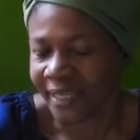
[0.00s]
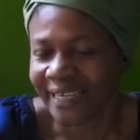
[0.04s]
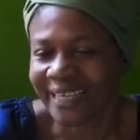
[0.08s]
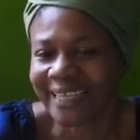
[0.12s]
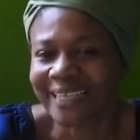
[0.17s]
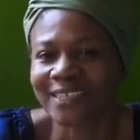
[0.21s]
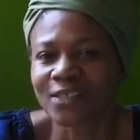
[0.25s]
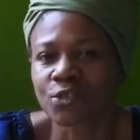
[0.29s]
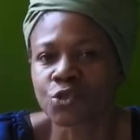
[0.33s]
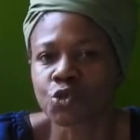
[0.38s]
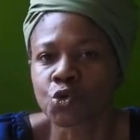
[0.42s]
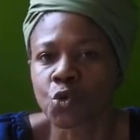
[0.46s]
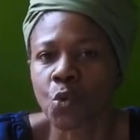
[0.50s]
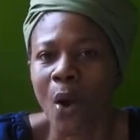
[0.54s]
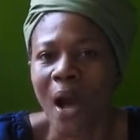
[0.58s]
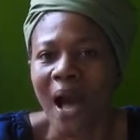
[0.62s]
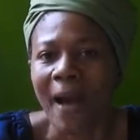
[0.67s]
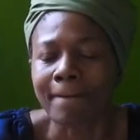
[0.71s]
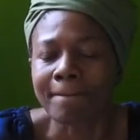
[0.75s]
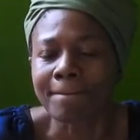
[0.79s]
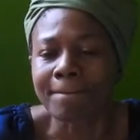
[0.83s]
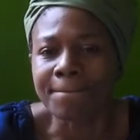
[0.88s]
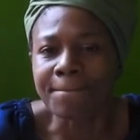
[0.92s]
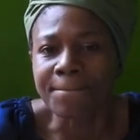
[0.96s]
into
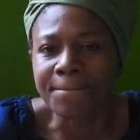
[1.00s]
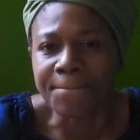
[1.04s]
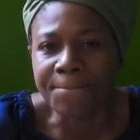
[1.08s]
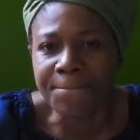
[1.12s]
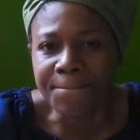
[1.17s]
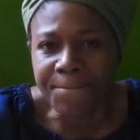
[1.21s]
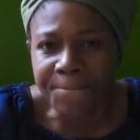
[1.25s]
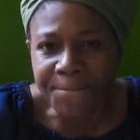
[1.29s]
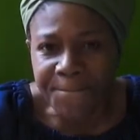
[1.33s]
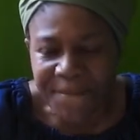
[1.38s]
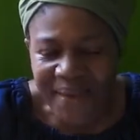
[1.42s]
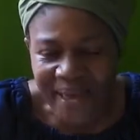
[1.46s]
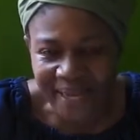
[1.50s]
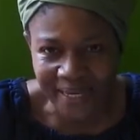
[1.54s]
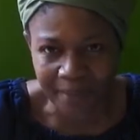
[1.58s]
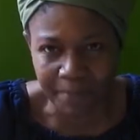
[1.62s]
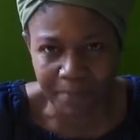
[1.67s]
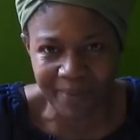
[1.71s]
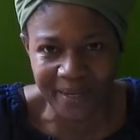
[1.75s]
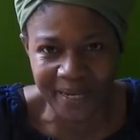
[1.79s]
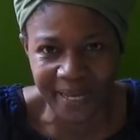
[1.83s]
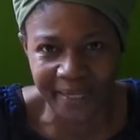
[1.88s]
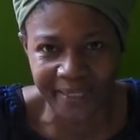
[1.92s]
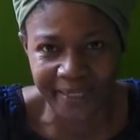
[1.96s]
a better
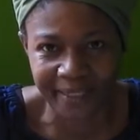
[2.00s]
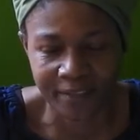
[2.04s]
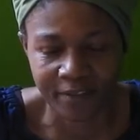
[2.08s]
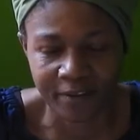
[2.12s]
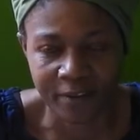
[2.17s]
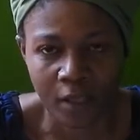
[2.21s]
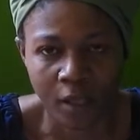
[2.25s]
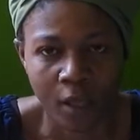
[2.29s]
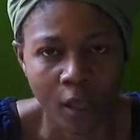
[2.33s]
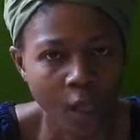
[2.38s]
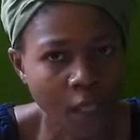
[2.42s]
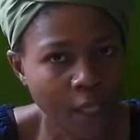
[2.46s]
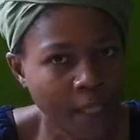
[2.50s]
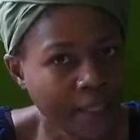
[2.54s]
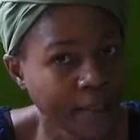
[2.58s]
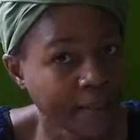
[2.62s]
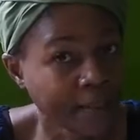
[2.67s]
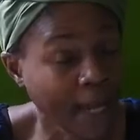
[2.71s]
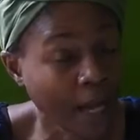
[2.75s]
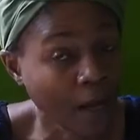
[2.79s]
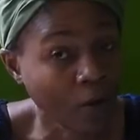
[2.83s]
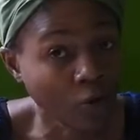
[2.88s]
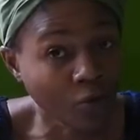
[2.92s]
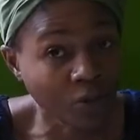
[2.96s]
planet,
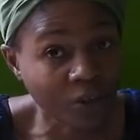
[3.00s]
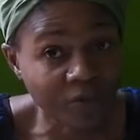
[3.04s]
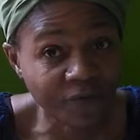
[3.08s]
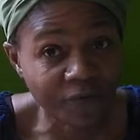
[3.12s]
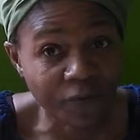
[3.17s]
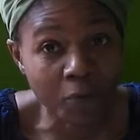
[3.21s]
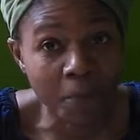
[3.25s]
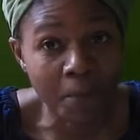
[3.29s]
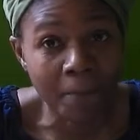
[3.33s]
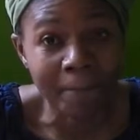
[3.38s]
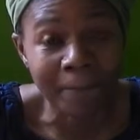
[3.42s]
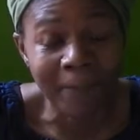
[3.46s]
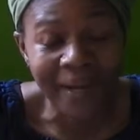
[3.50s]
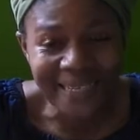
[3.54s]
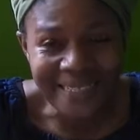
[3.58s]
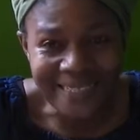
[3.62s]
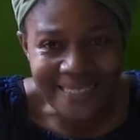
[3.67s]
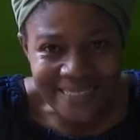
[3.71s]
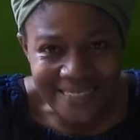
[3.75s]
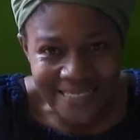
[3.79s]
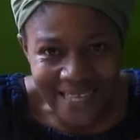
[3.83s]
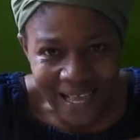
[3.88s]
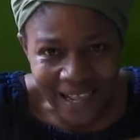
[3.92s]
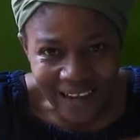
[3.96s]
not only for
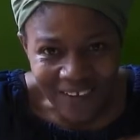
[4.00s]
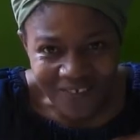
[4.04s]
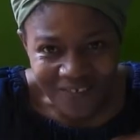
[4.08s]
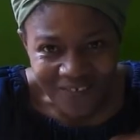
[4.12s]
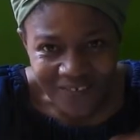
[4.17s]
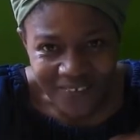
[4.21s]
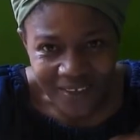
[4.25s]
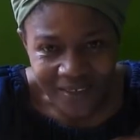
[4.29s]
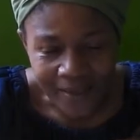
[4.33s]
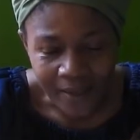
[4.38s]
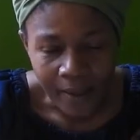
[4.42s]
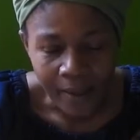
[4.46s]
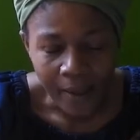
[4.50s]
myself,